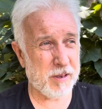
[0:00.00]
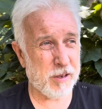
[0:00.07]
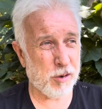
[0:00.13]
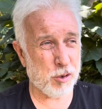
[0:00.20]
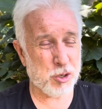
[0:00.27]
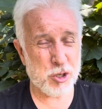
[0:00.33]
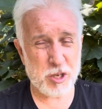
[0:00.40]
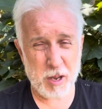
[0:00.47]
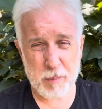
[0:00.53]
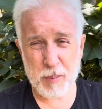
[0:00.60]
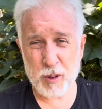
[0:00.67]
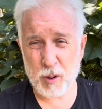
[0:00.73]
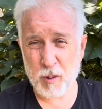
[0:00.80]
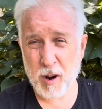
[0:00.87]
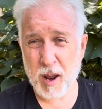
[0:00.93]
step in
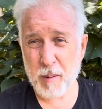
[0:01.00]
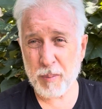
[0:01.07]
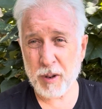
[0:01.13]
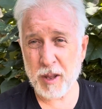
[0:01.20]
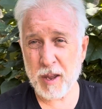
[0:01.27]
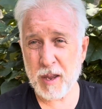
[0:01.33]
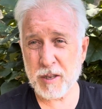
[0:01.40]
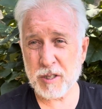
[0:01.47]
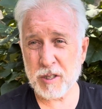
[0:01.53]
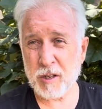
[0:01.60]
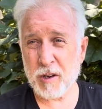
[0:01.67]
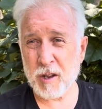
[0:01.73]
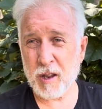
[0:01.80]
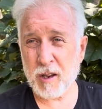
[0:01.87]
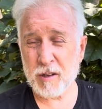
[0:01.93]
the right place and
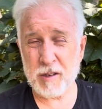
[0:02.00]
not